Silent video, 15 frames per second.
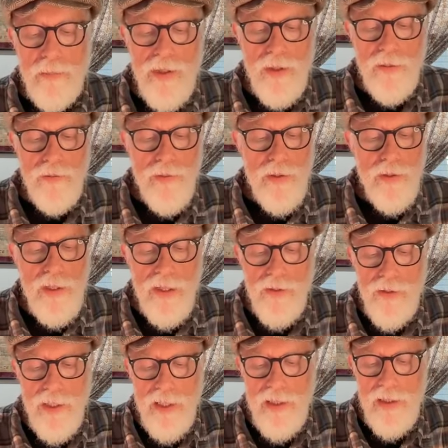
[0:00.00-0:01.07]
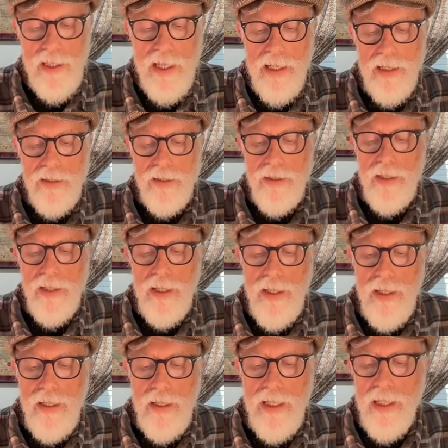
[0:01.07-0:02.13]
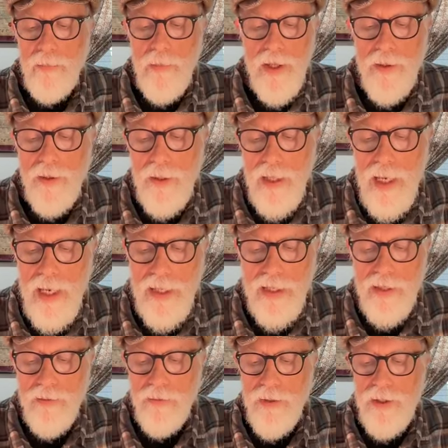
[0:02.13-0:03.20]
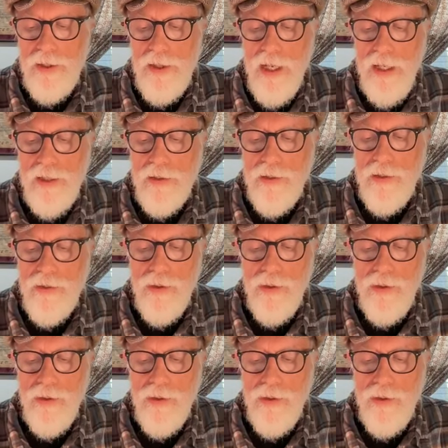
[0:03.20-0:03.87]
she fearlessly tangled like a mother lion with doctors